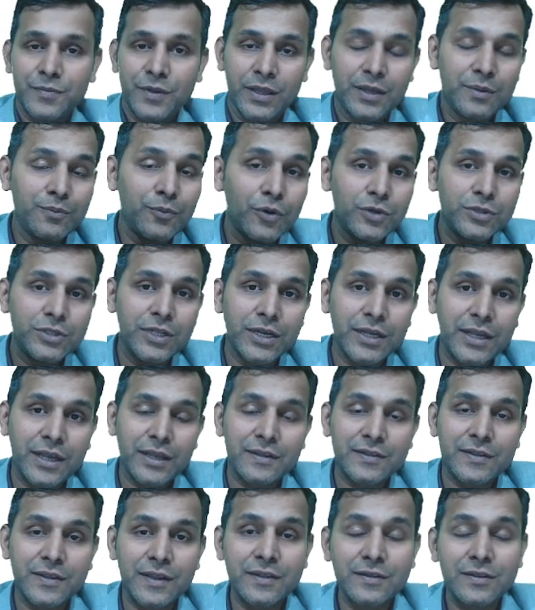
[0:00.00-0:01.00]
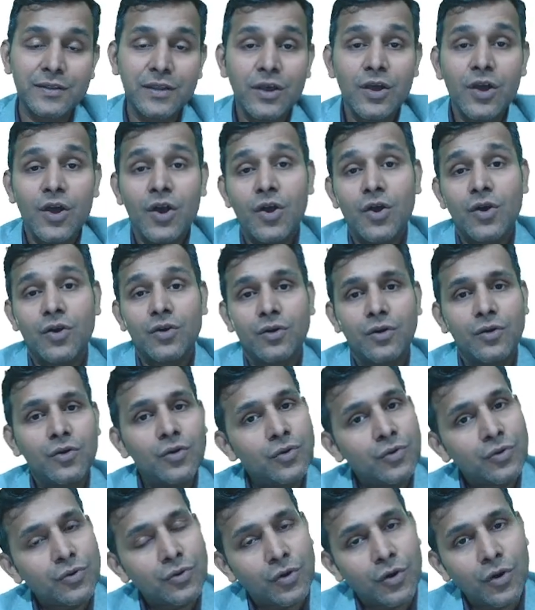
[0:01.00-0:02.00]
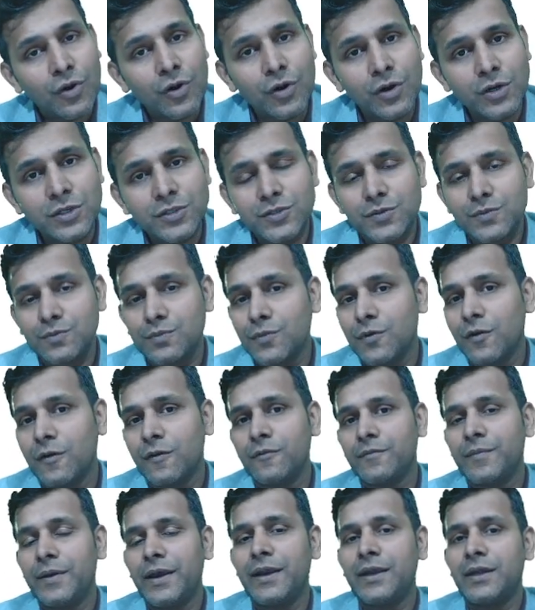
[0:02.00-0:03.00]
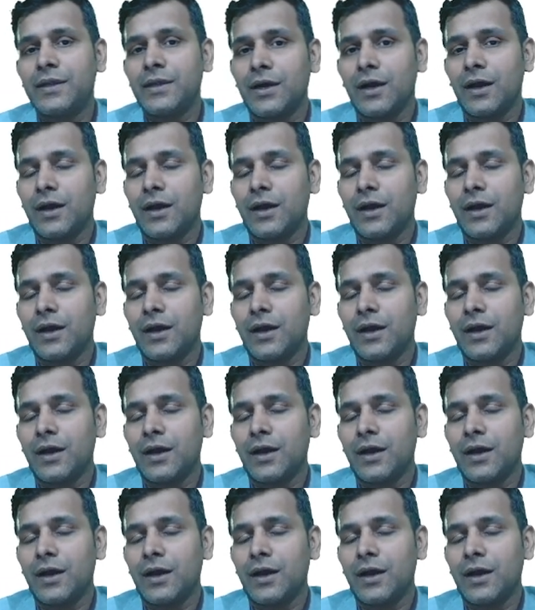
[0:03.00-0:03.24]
In both the cases, glucose movement